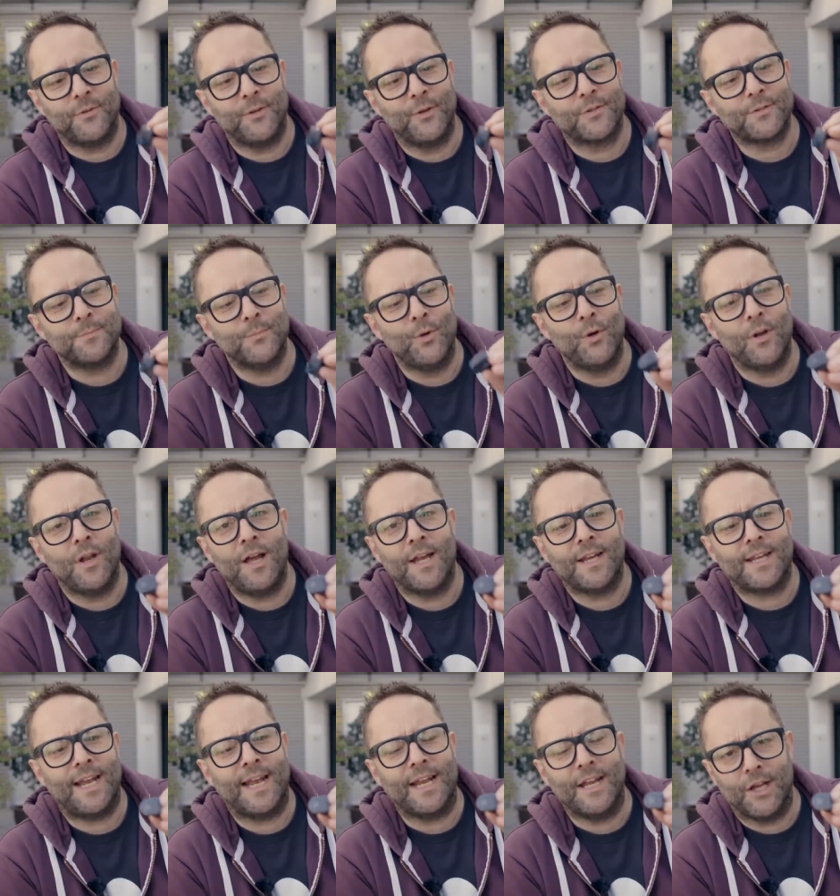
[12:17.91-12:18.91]
looks more
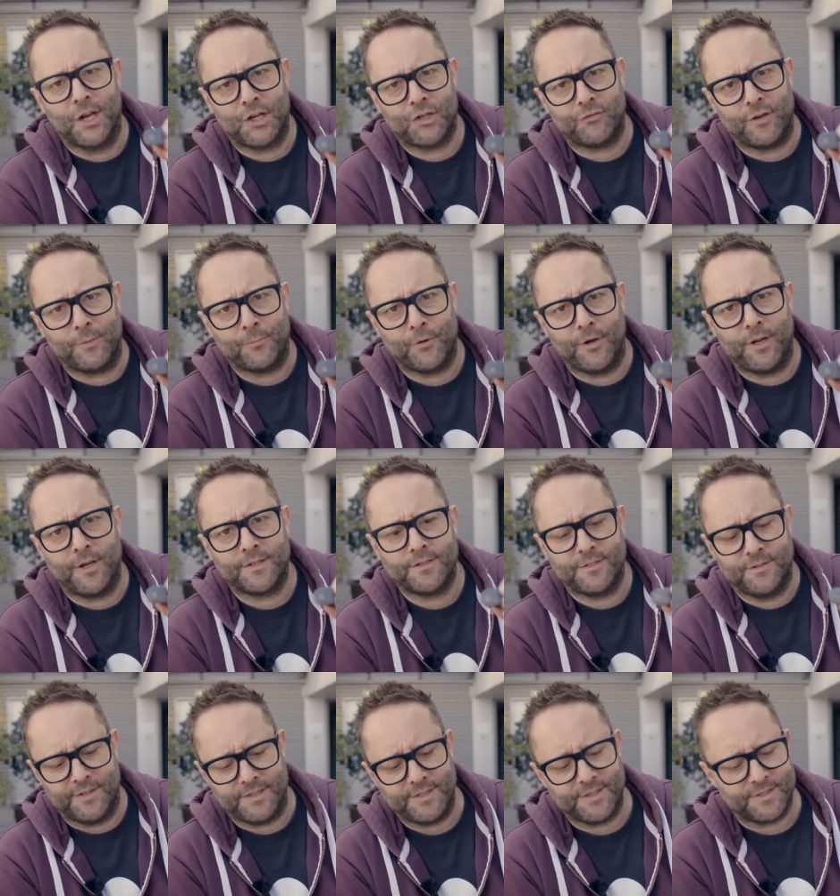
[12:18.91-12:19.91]
like a luxury
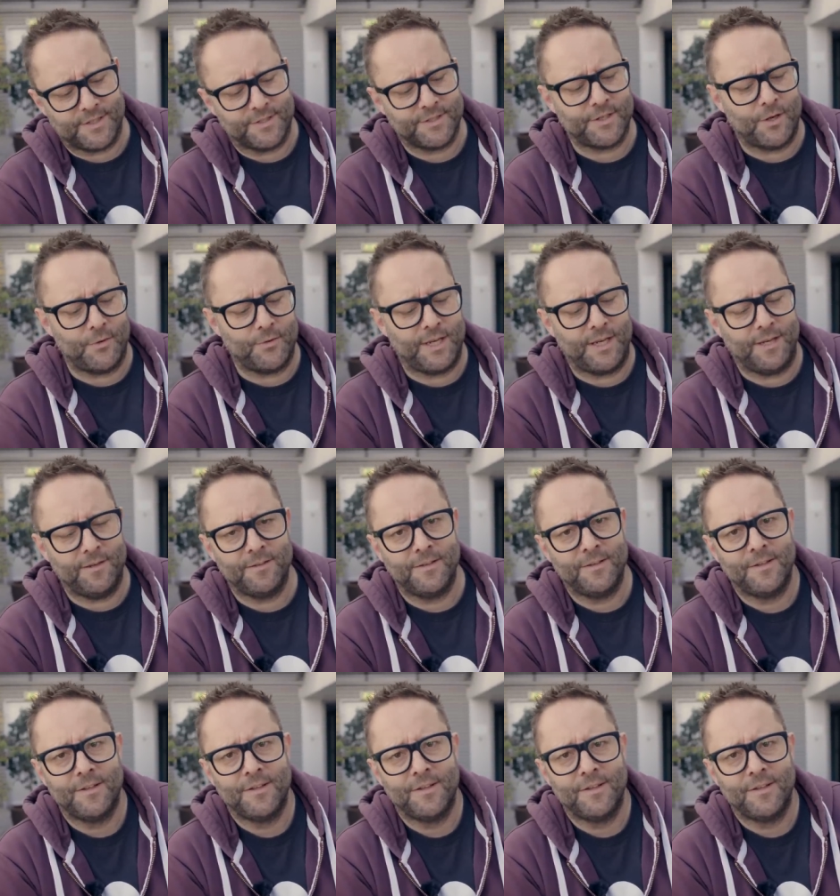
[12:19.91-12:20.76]
product than does the Sony.